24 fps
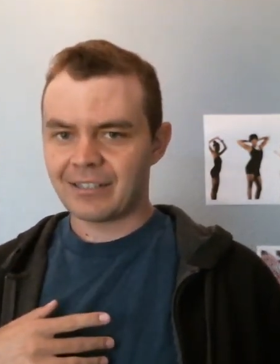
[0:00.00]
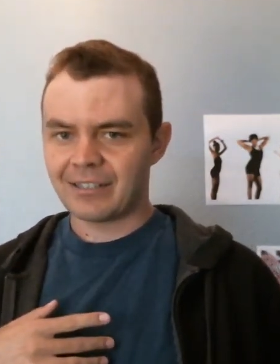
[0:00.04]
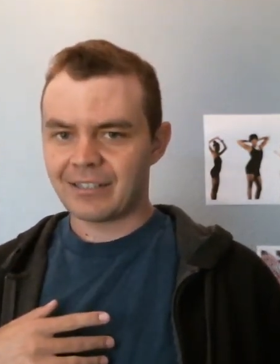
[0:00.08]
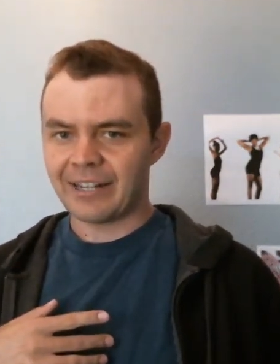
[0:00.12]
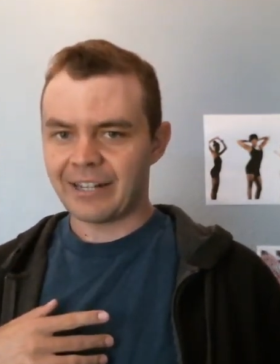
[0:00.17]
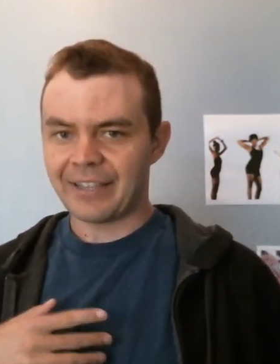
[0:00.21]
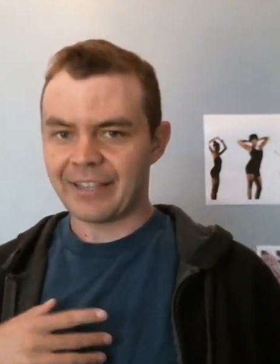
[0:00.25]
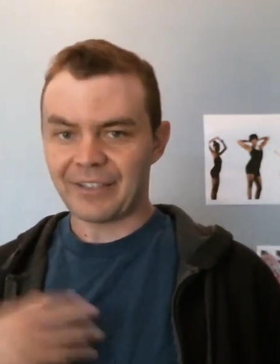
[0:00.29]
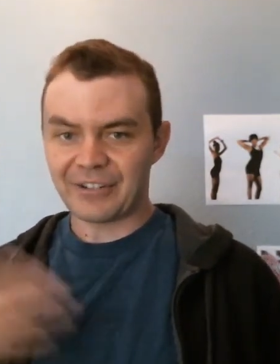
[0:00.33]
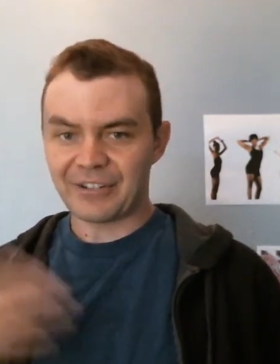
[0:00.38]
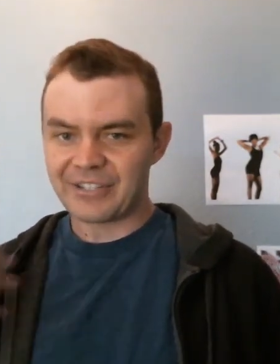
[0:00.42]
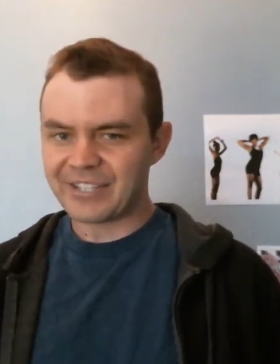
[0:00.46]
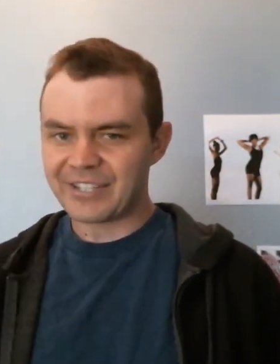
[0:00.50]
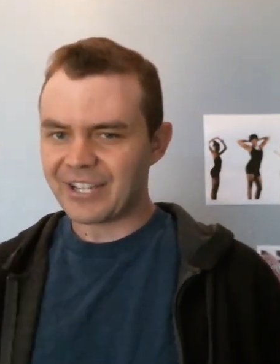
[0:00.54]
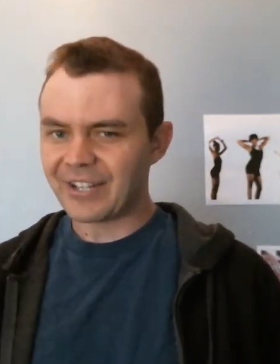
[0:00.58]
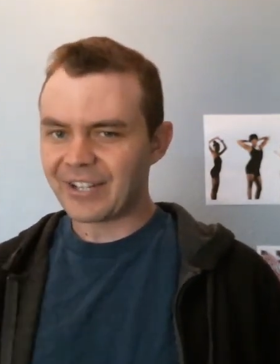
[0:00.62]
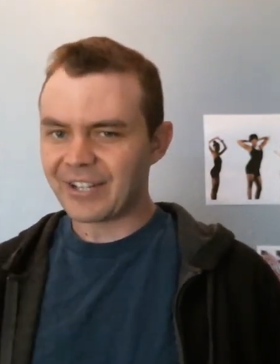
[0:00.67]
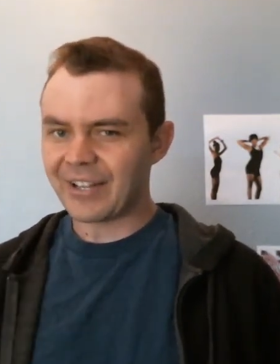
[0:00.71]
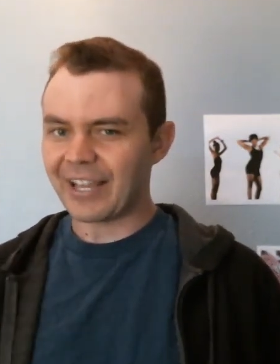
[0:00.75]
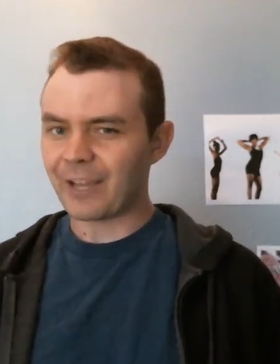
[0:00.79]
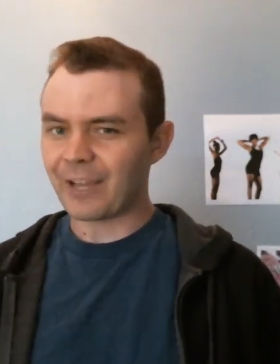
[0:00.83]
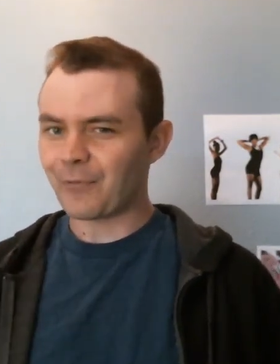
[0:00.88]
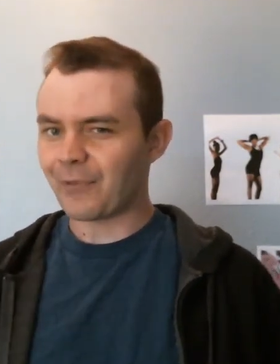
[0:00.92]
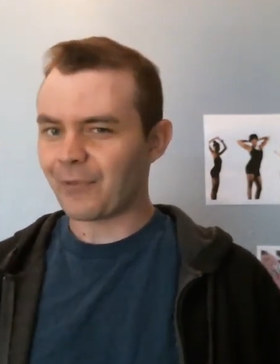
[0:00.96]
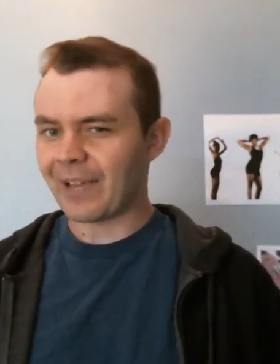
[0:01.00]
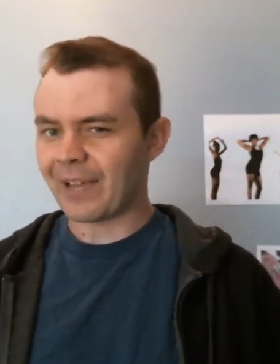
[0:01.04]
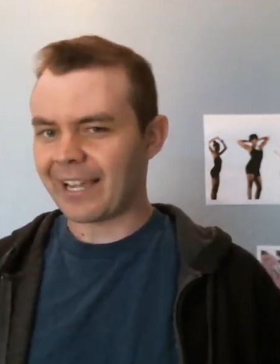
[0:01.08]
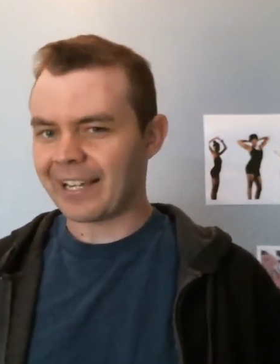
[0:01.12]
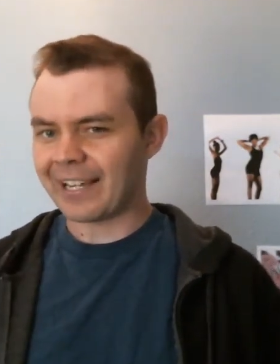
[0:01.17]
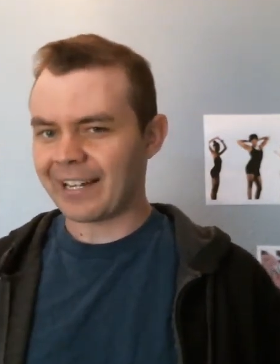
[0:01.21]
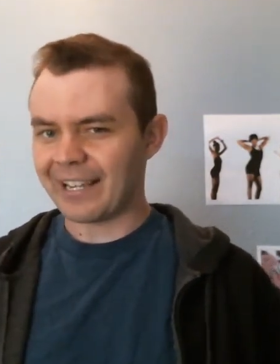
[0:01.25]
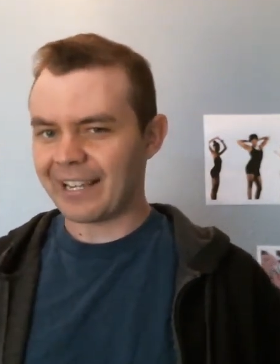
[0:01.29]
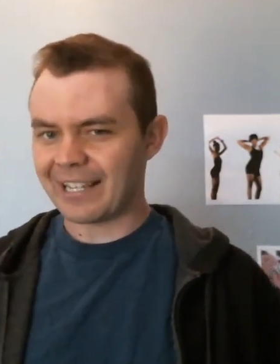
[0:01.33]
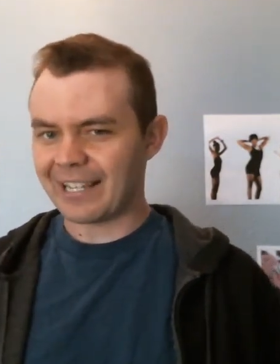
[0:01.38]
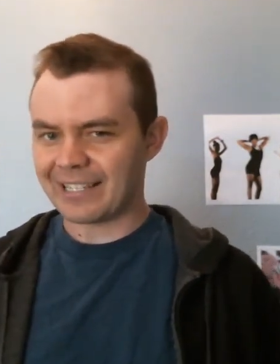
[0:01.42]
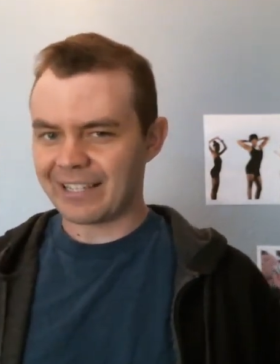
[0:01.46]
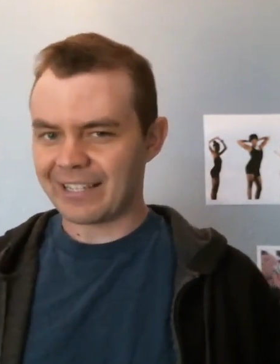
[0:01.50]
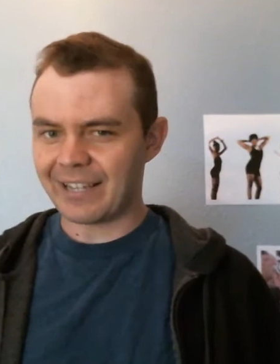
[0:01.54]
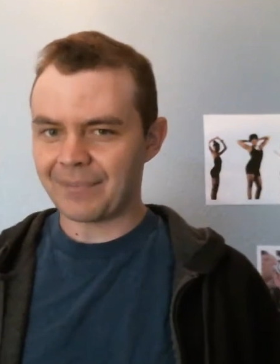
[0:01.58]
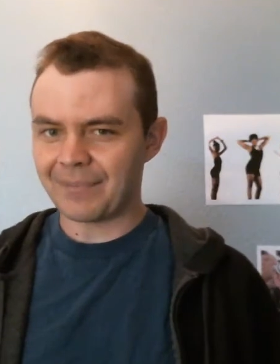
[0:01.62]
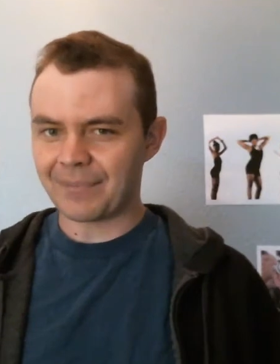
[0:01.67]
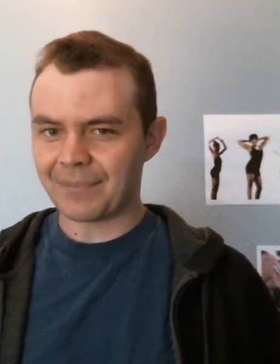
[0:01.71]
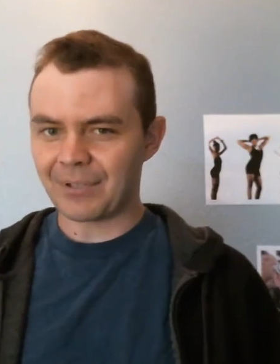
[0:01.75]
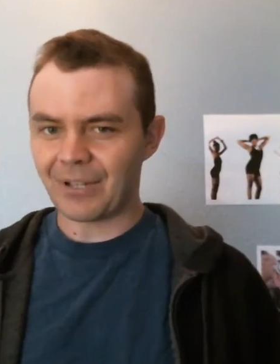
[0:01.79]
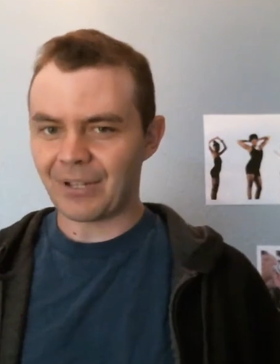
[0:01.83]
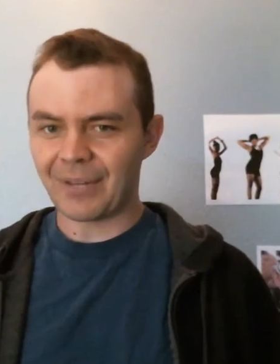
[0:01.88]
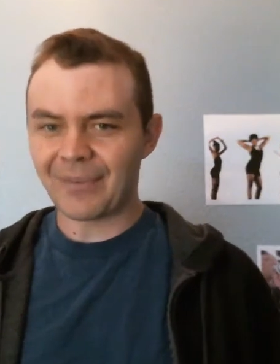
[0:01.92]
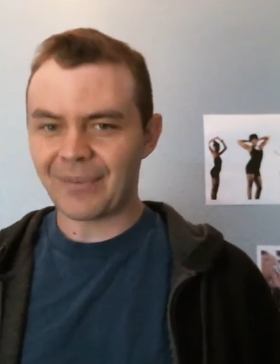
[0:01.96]
Right? They're still a fine
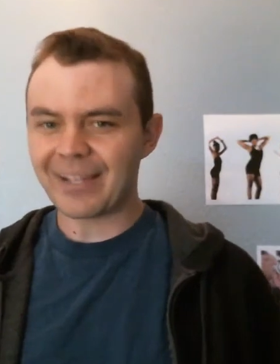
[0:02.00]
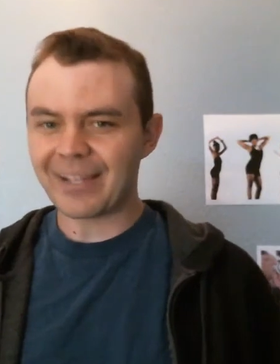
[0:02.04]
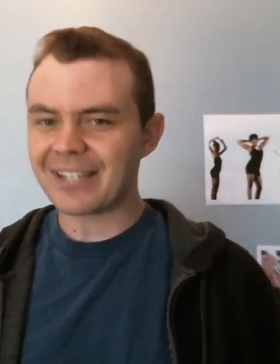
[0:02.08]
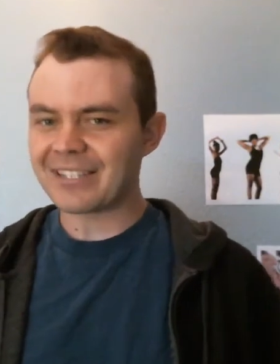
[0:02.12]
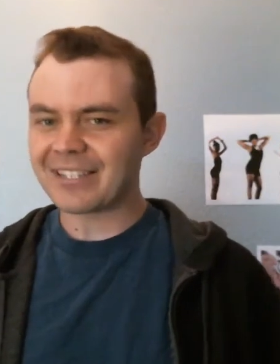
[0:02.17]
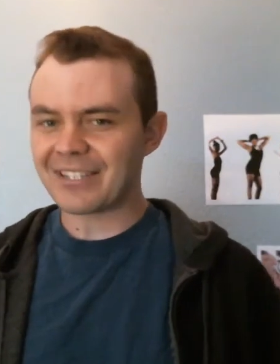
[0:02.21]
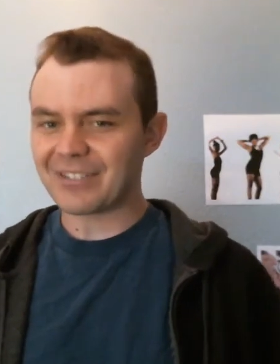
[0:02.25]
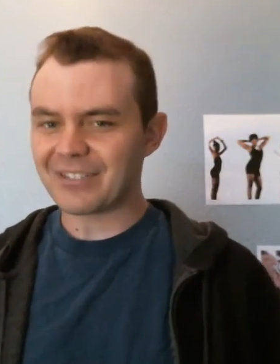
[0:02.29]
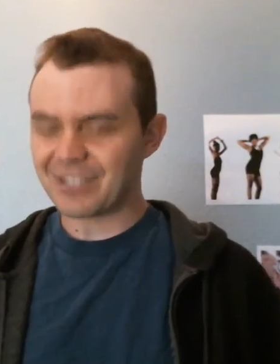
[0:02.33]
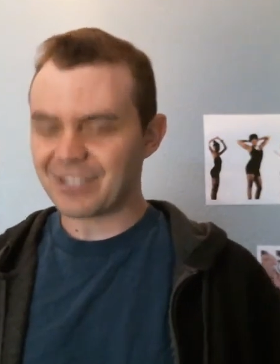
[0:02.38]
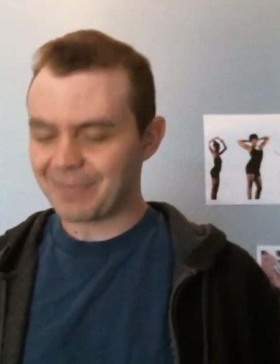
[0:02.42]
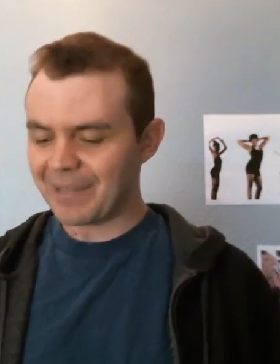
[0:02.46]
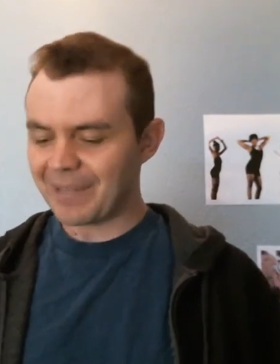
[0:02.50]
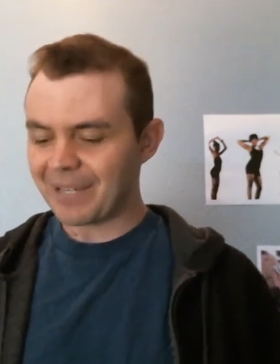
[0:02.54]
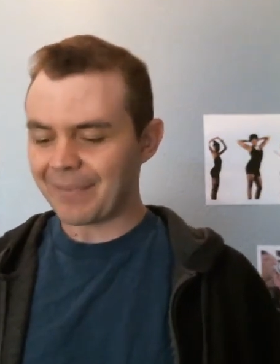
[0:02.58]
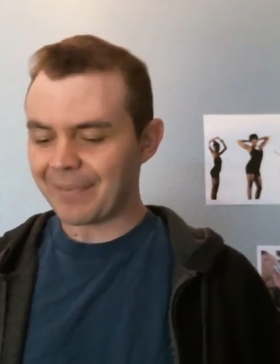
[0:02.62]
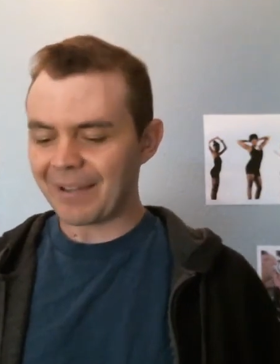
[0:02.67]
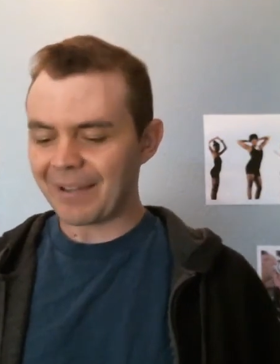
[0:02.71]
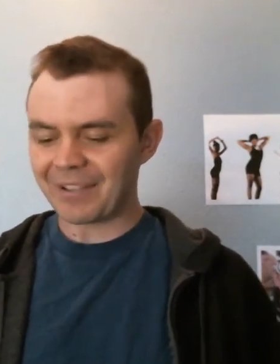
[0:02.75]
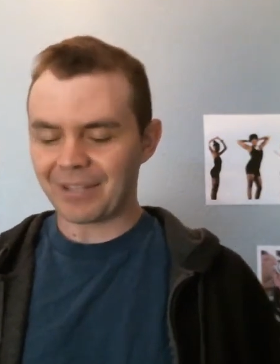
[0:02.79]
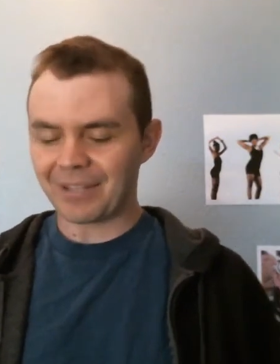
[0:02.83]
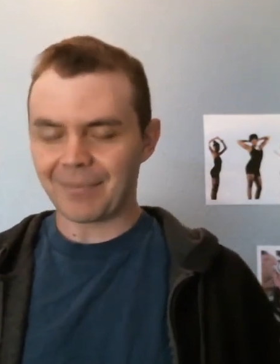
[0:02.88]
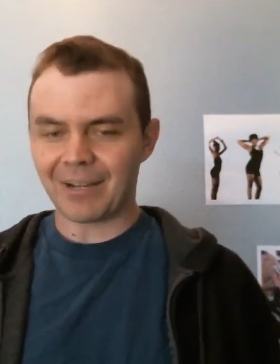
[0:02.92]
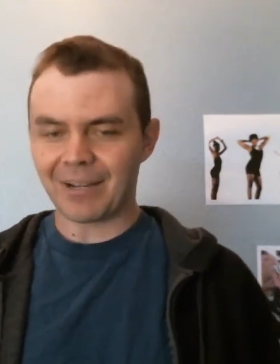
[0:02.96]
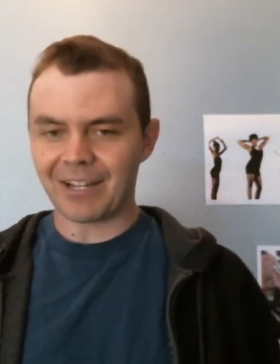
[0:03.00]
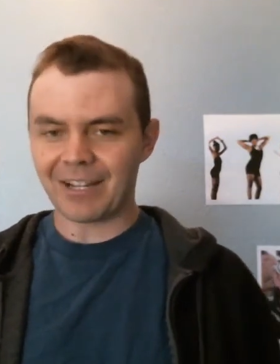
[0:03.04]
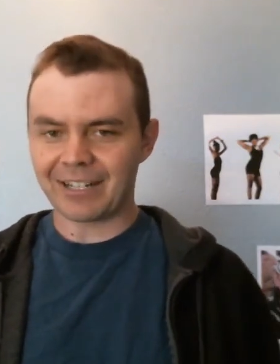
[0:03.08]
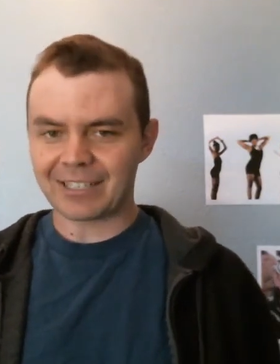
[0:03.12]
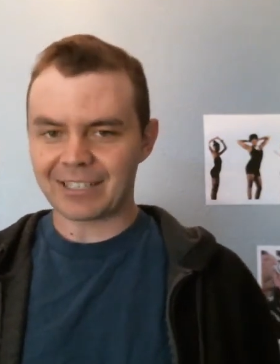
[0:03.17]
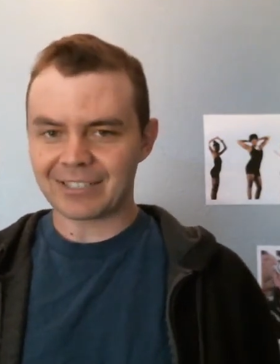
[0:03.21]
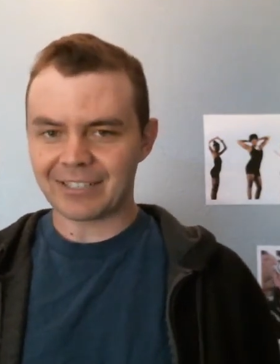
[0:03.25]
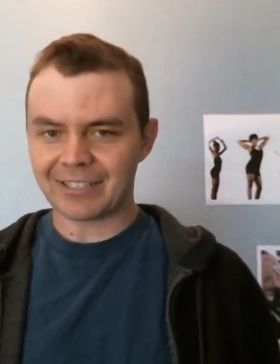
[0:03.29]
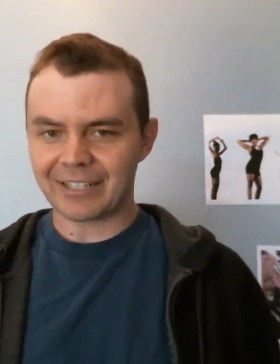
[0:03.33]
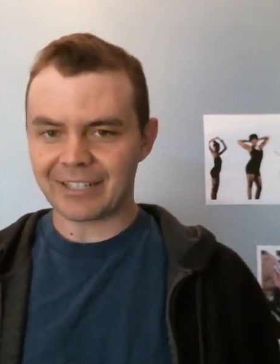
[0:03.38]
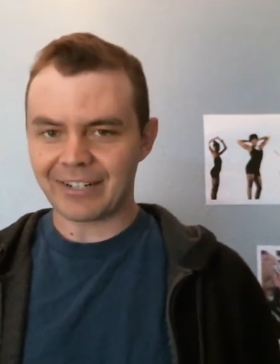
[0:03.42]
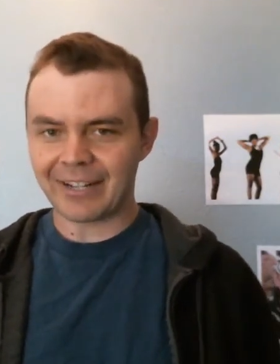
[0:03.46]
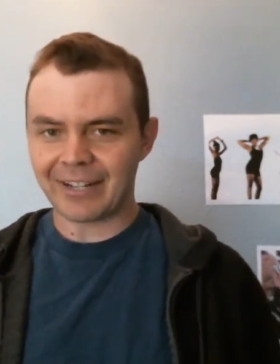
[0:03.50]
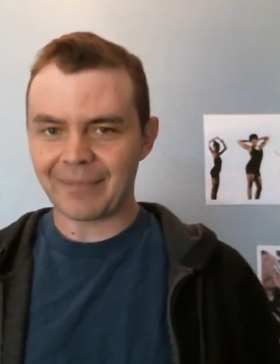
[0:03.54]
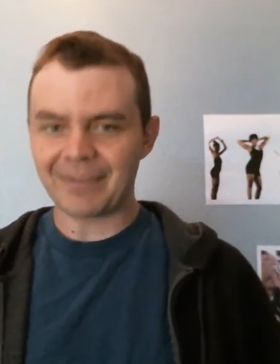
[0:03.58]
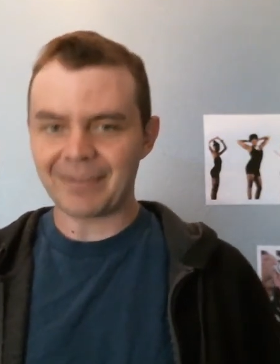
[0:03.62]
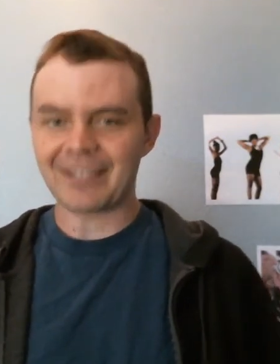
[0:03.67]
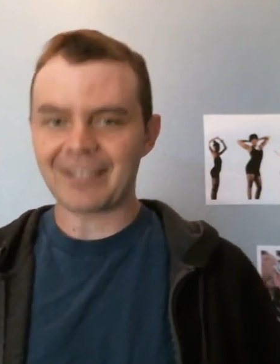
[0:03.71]
example, and we can still speak about them honestly, right?